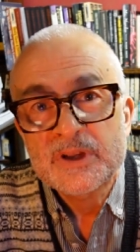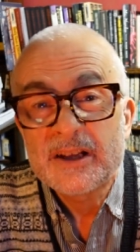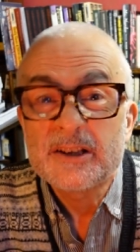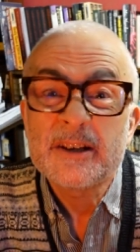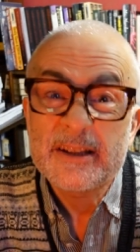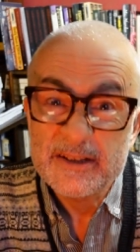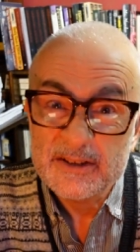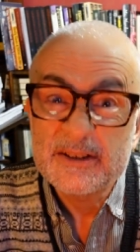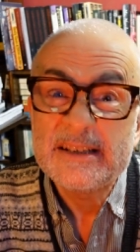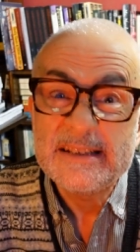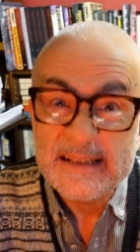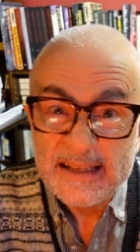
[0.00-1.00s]
I like the
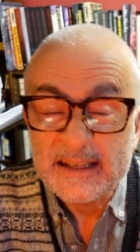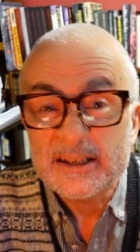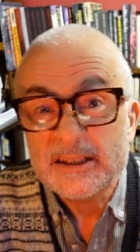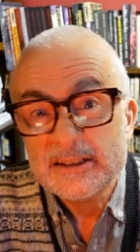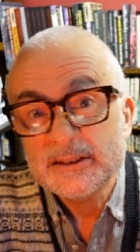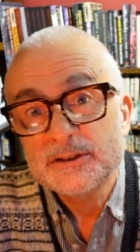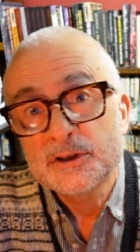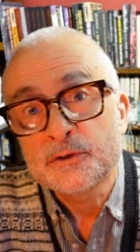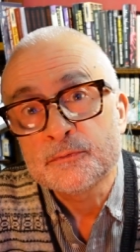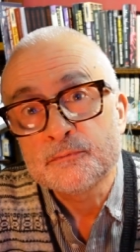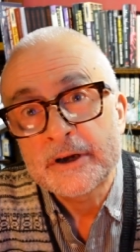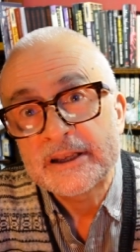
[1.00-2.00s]
idea
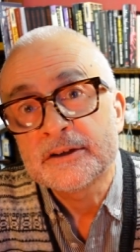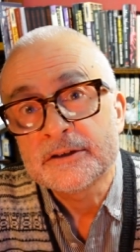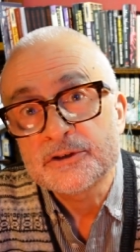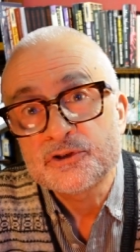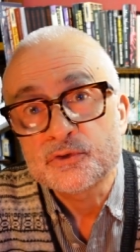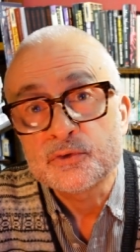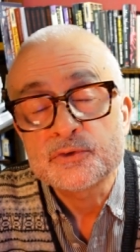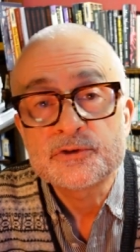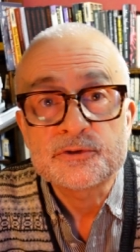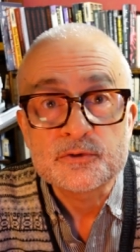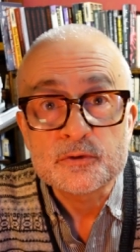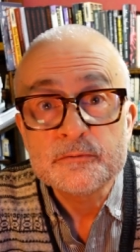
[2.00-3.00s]
of regular short
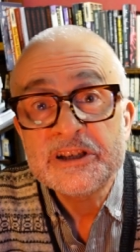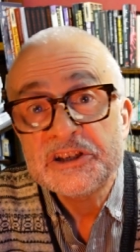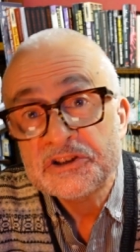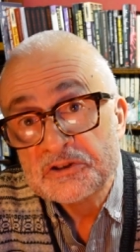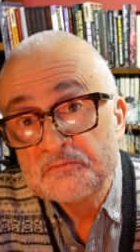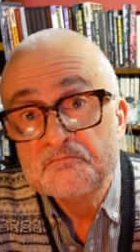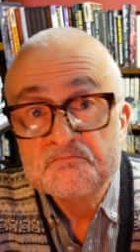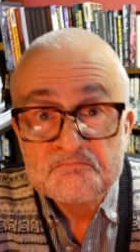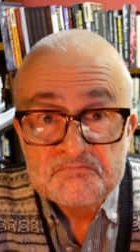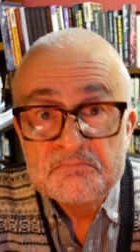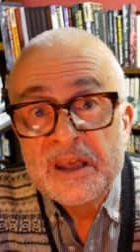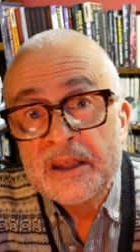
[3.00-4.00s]
stories
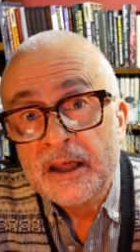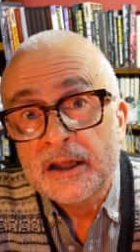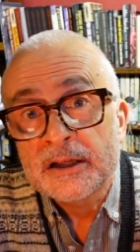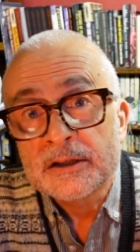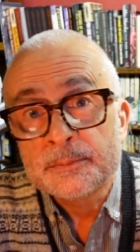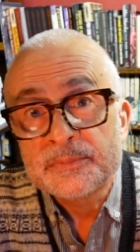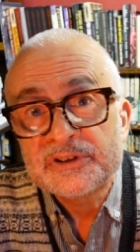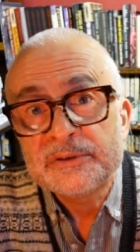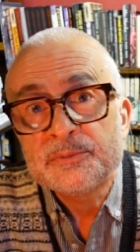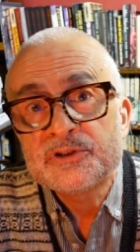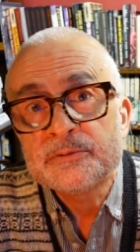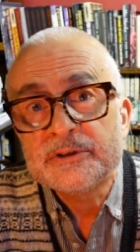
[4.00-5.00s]
um,
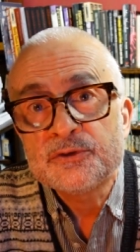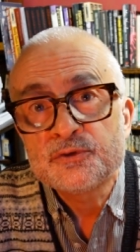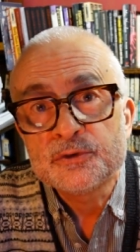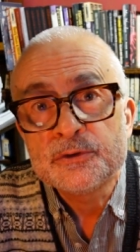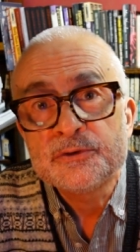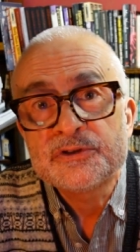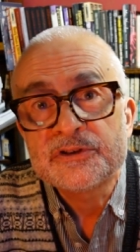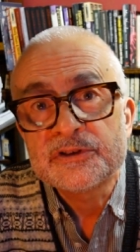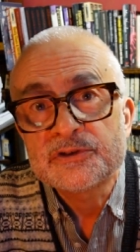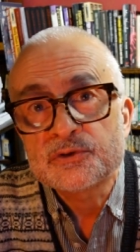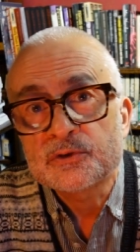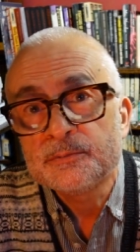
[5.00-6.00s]
seems to be true to
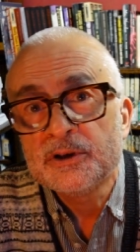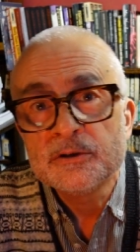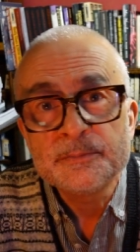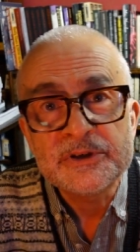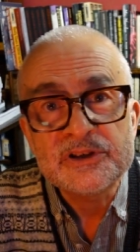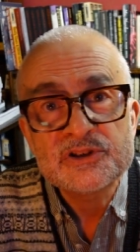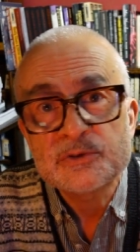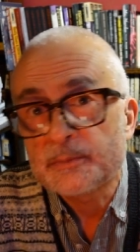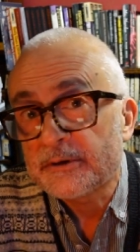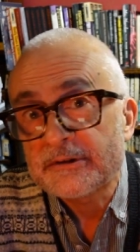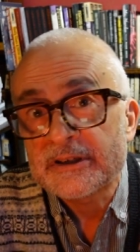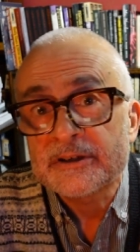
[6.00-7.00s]
the sort of pulpy
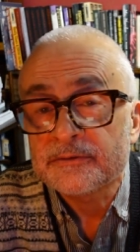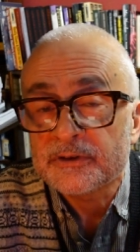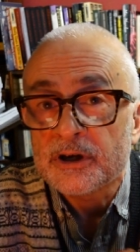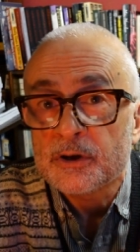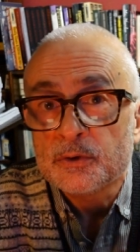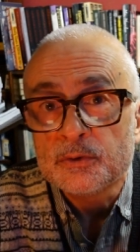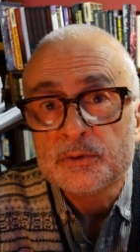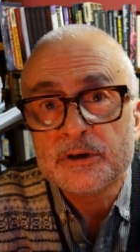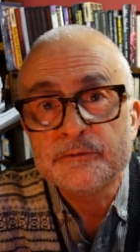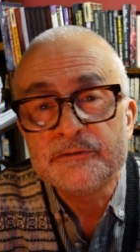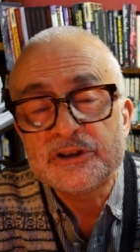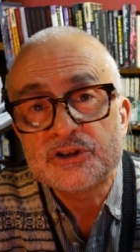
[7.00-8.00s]
spirit of the whole
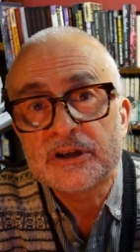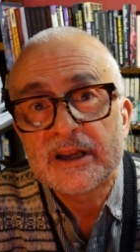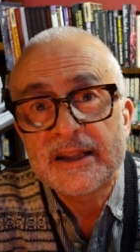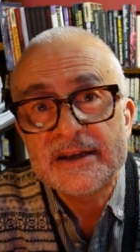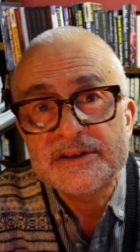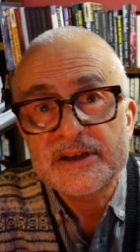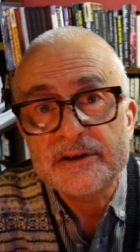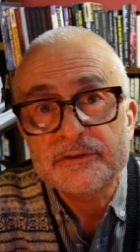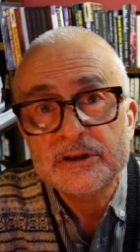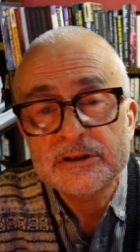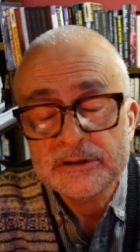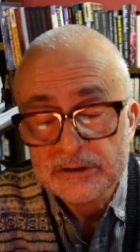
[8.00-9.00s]
original
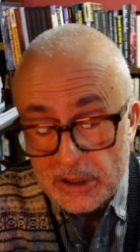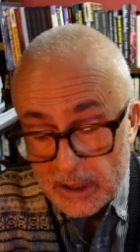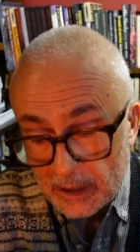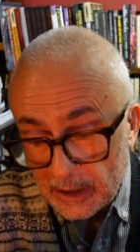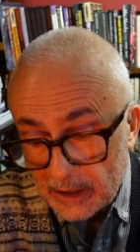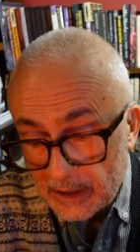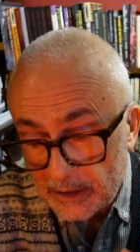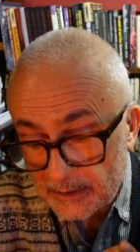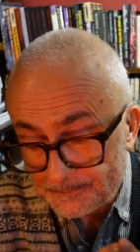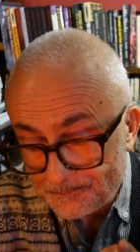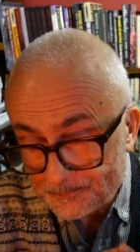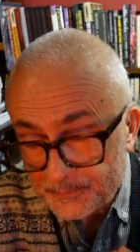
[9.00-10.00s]
endeavour.
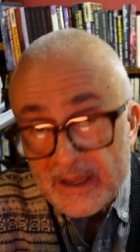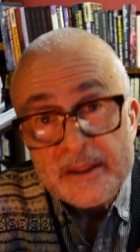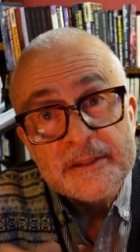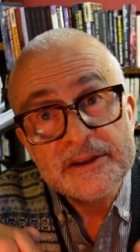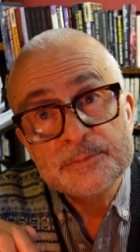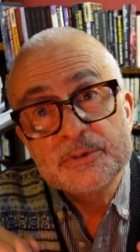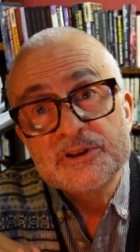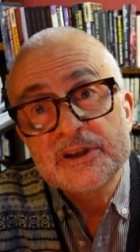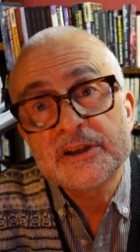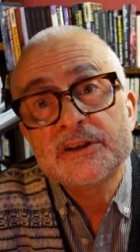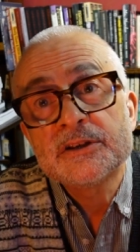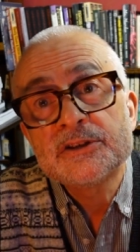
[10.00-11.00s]
Um, this
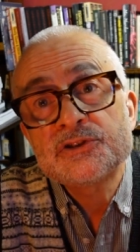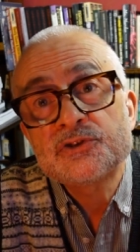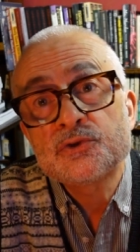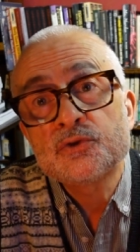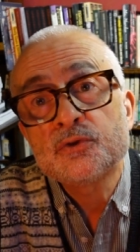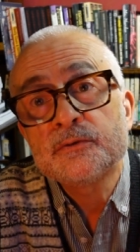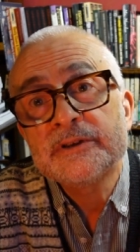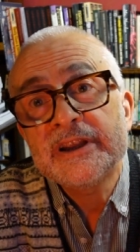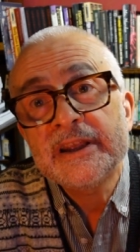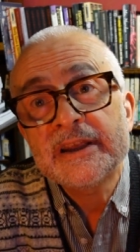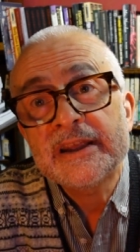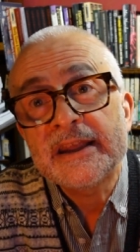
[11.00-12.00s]
particular
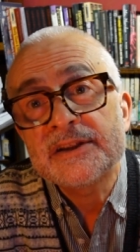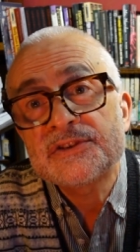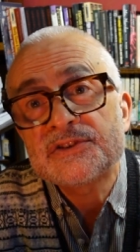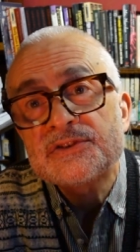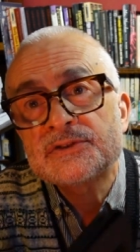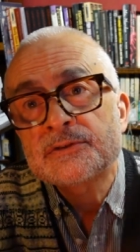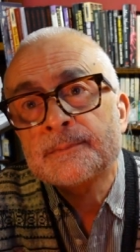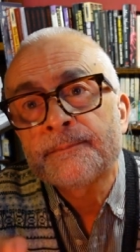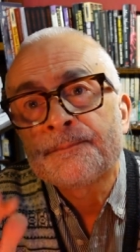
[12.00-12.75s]
story, it's